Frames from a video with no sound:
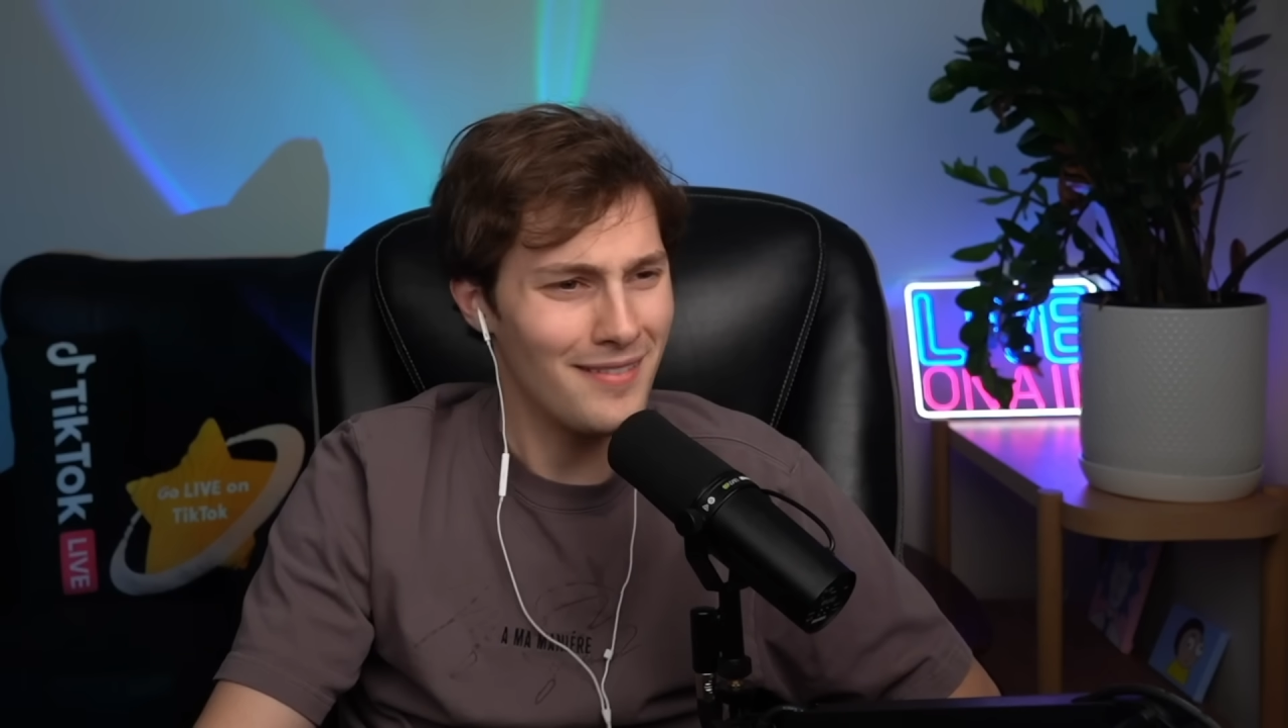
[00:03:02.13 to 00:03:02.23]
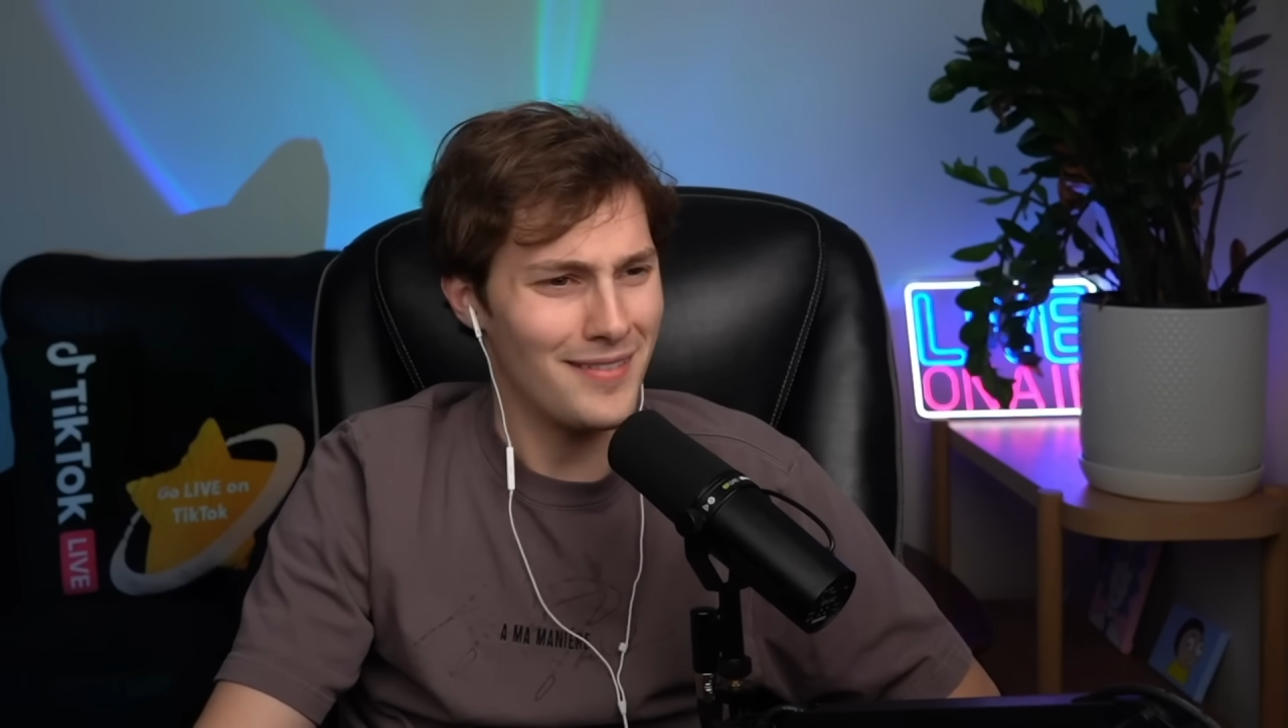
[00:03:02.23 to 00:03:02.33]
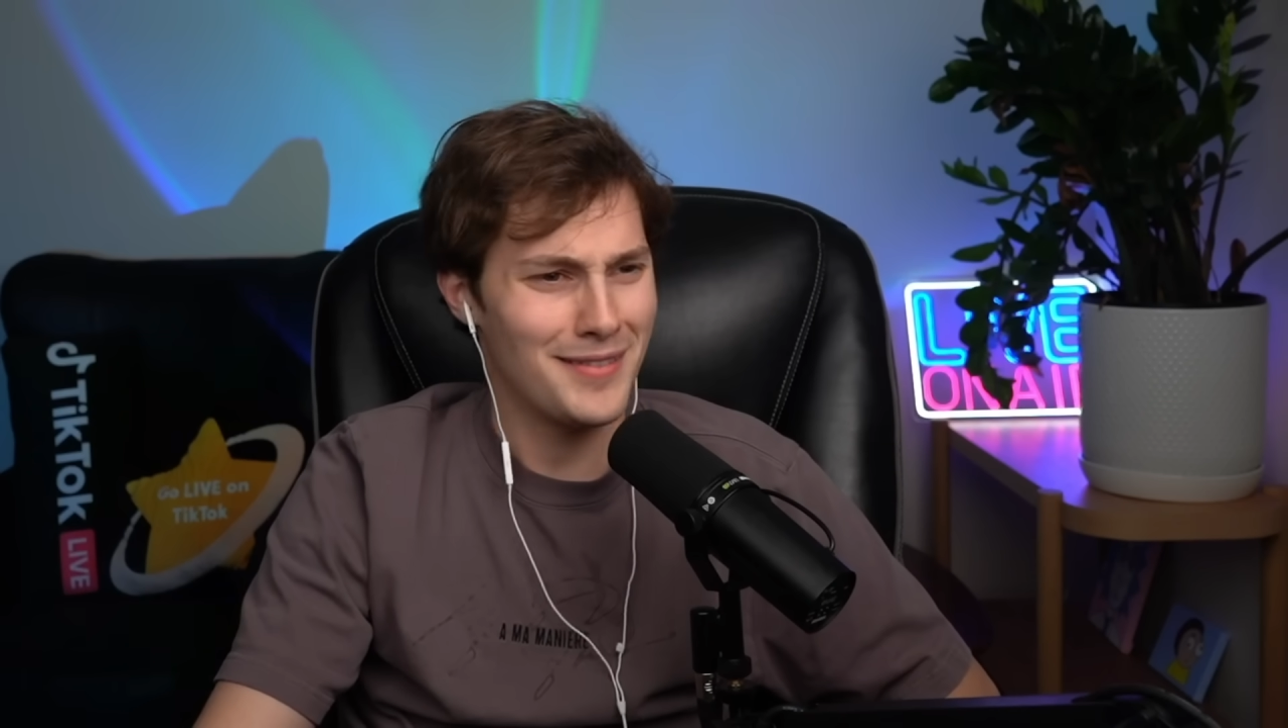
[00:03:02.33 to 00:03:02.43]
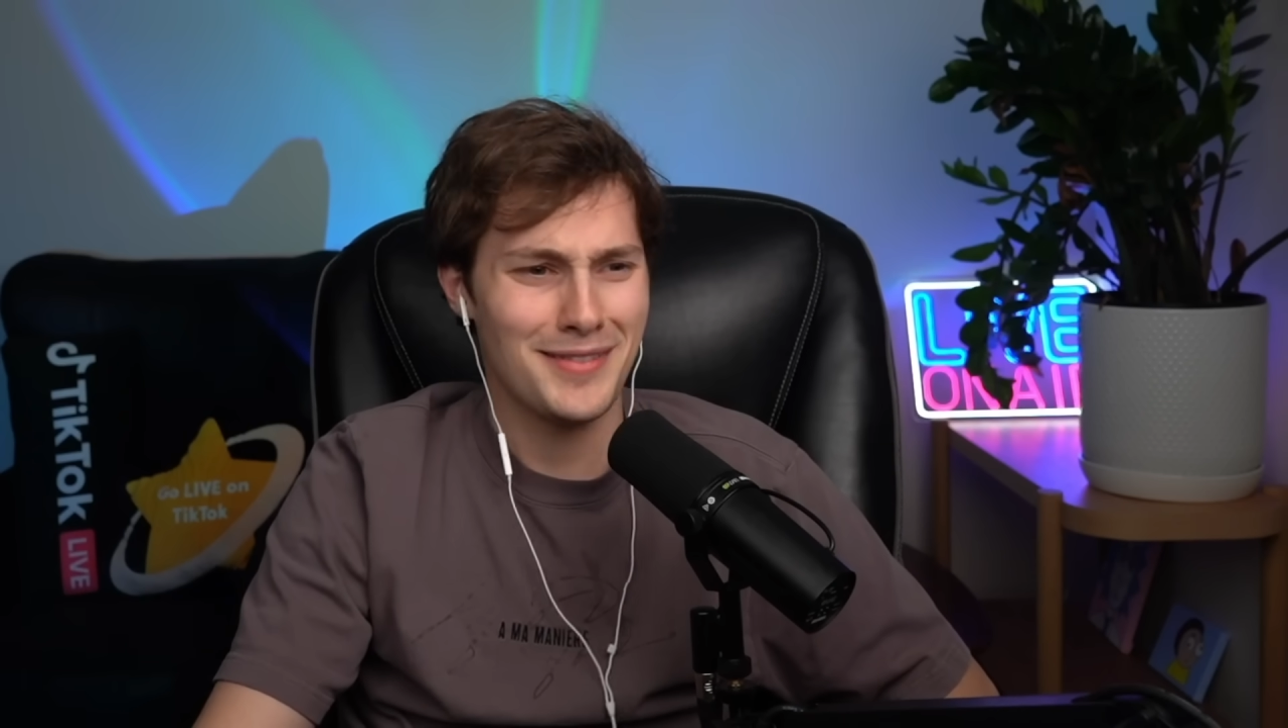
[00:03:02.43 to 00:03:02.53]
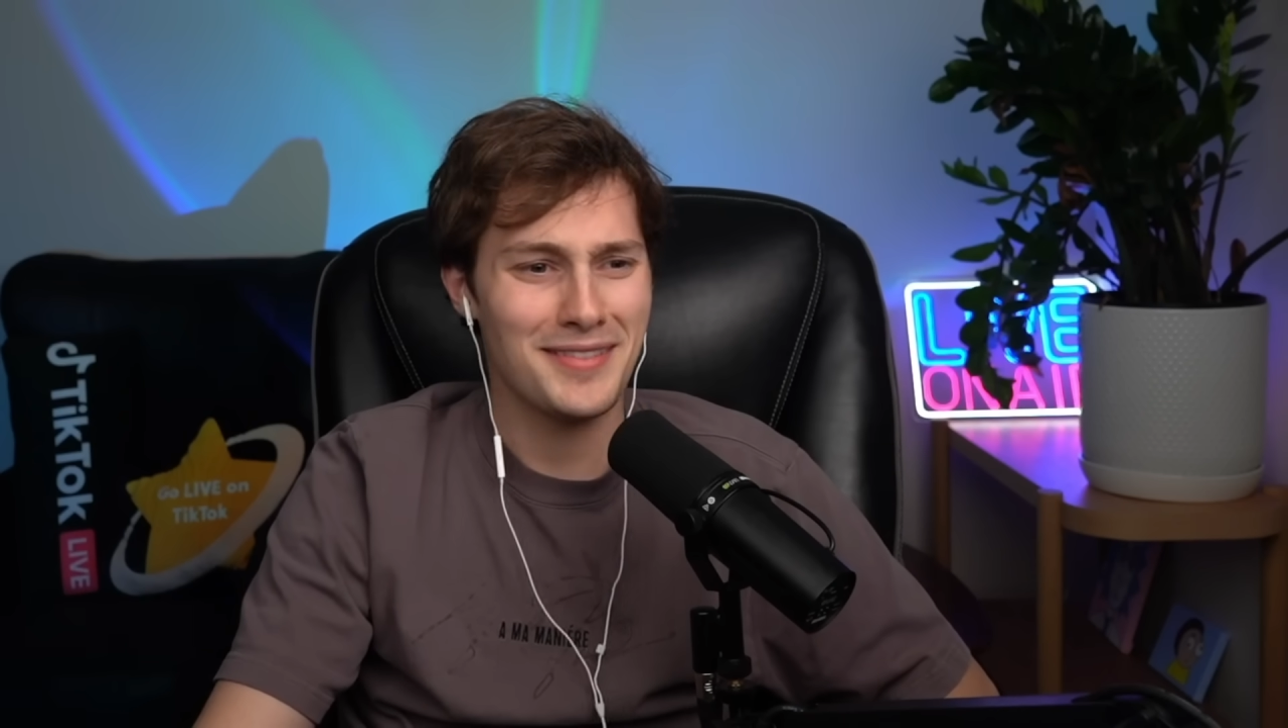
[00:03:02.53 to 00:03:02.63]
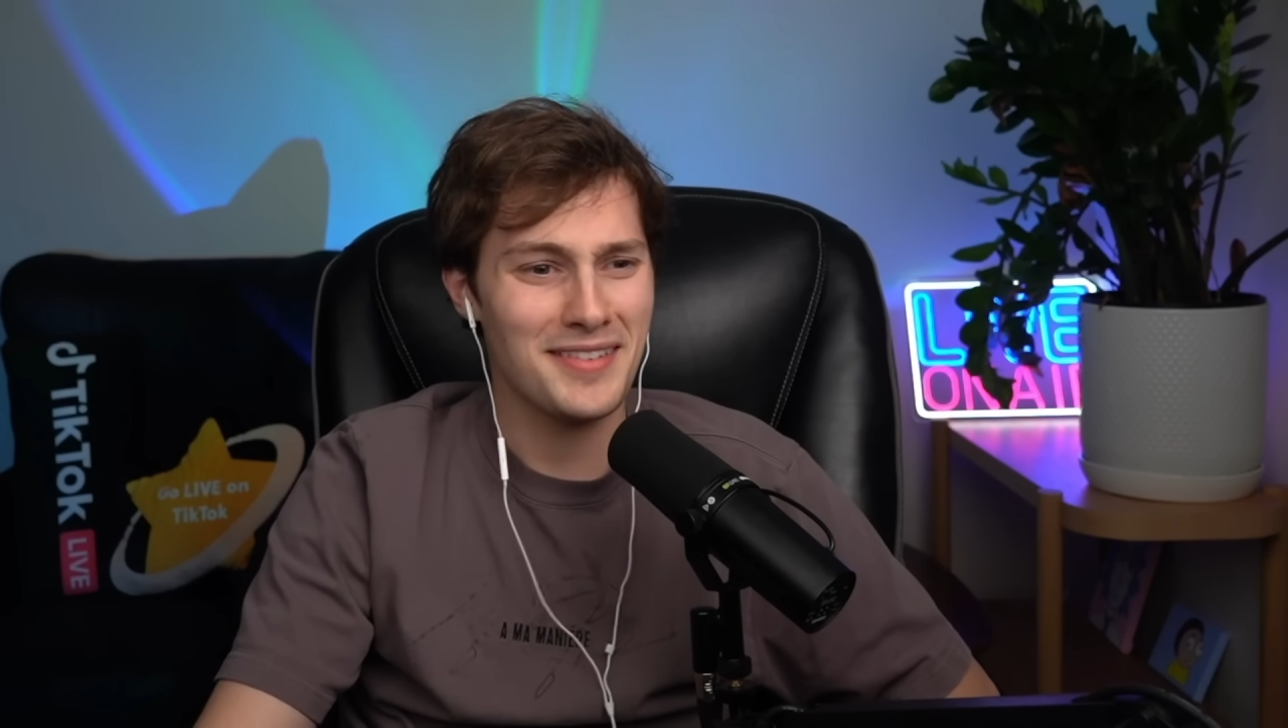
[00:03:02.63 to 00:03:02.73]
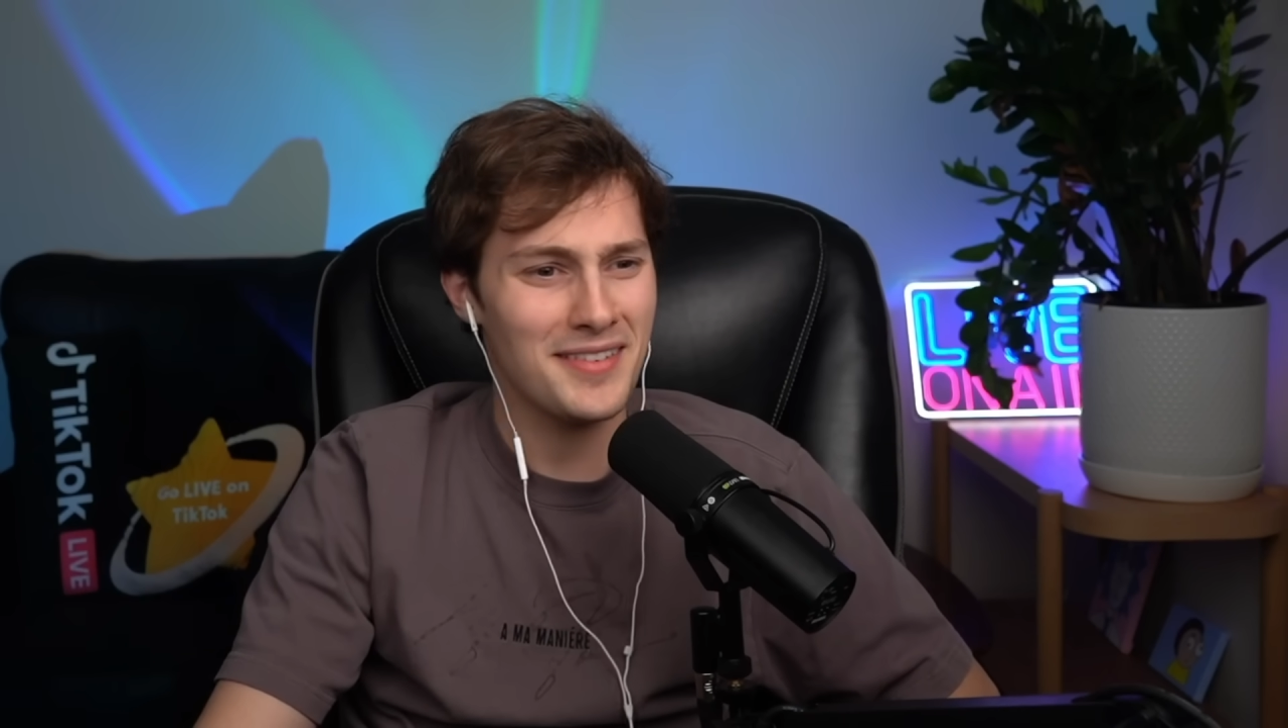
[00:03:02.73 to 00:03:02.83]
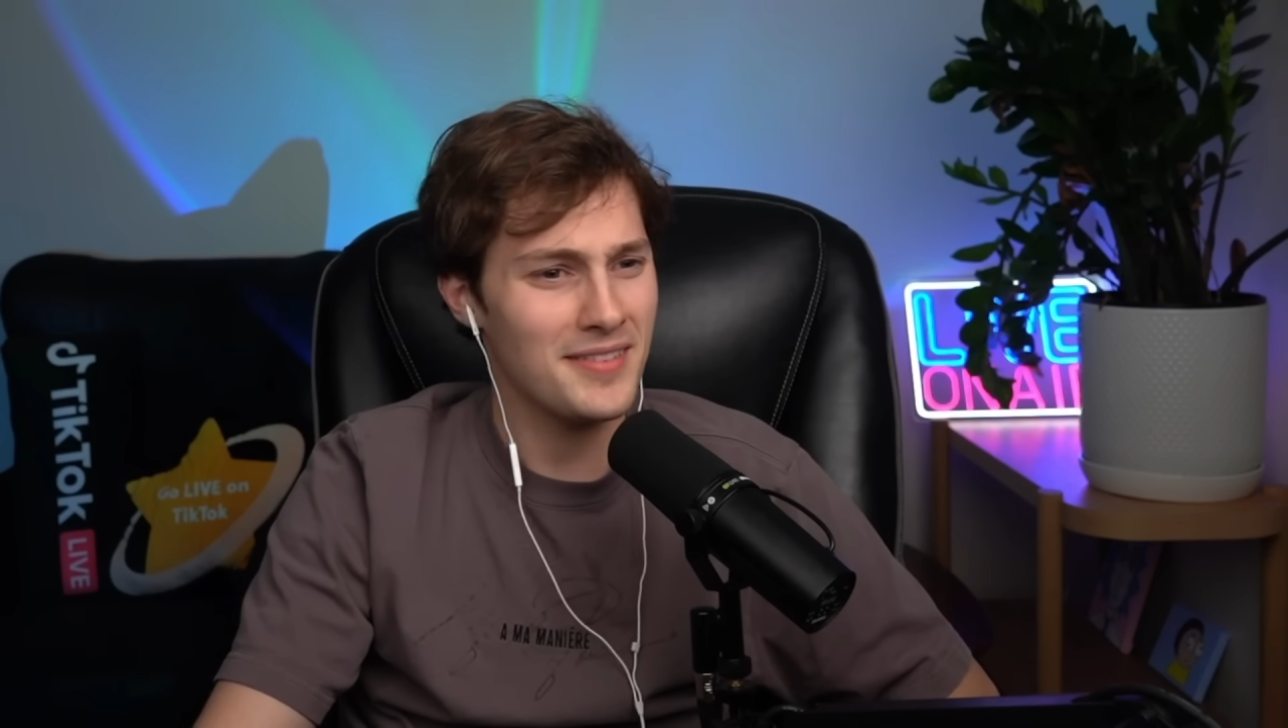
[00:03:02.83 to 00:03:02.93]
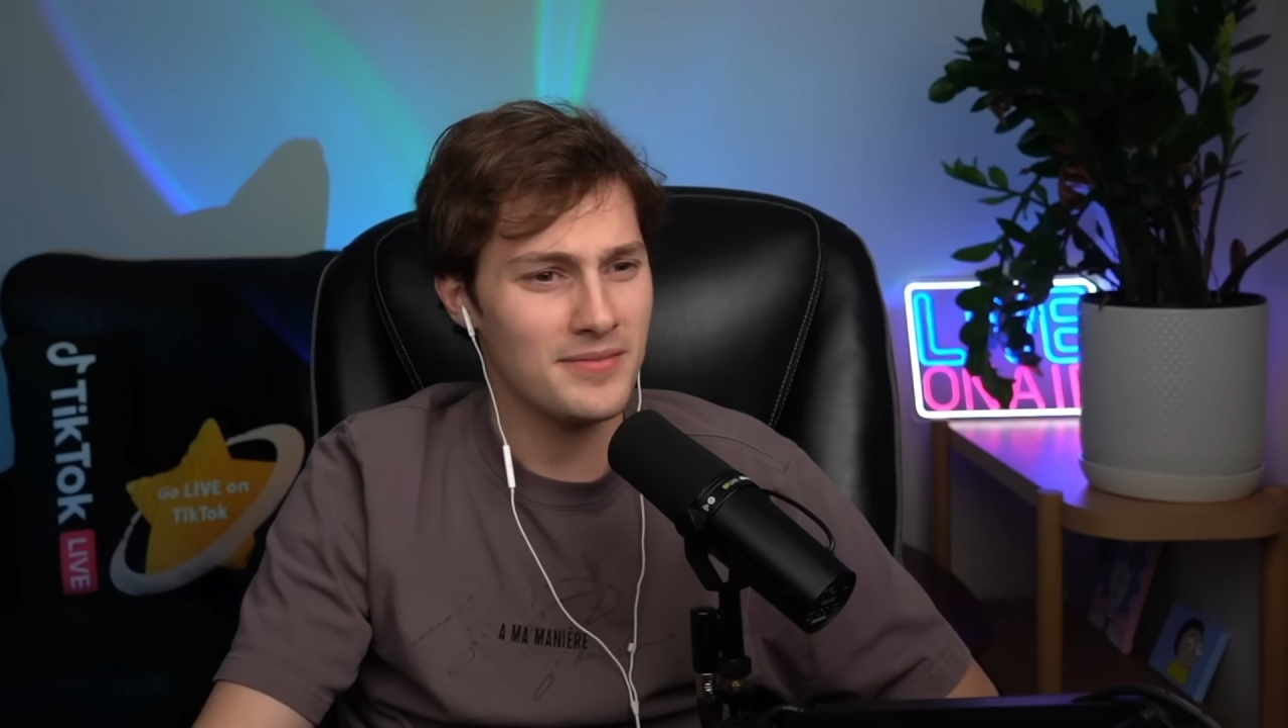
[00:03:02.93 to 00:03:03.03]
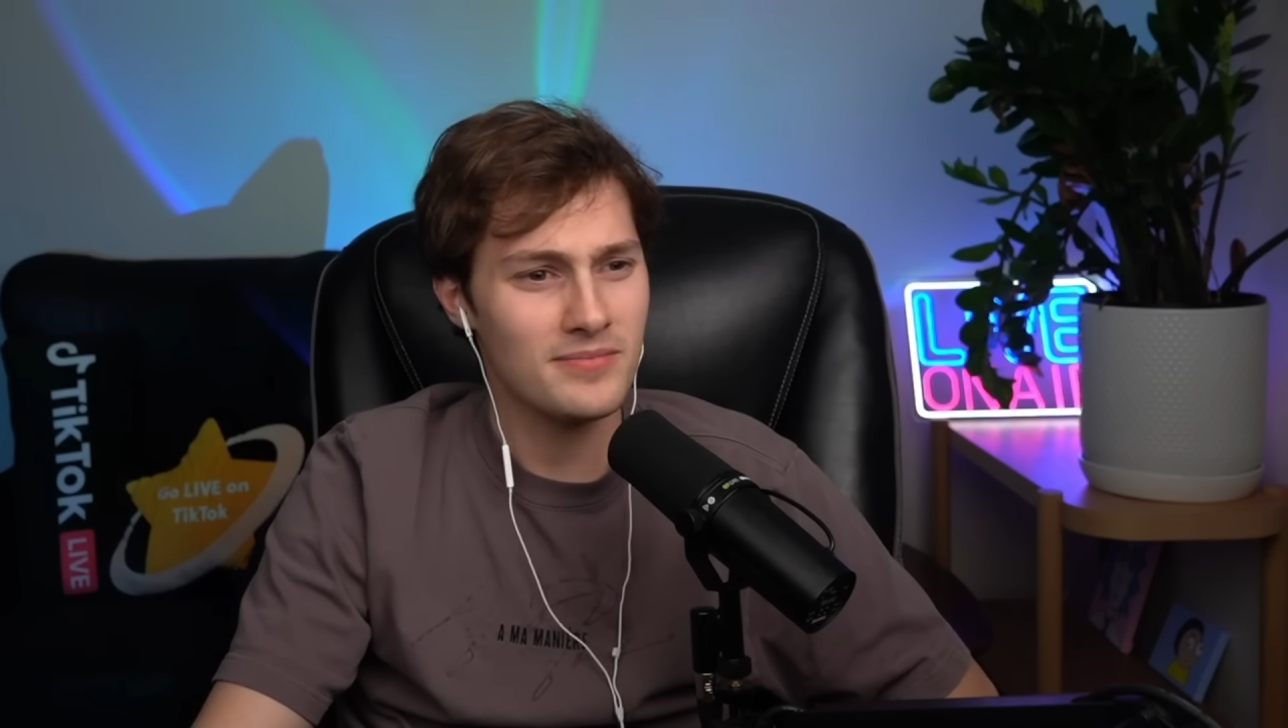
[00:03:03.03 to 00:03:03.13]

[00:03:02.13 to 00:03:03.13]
cities.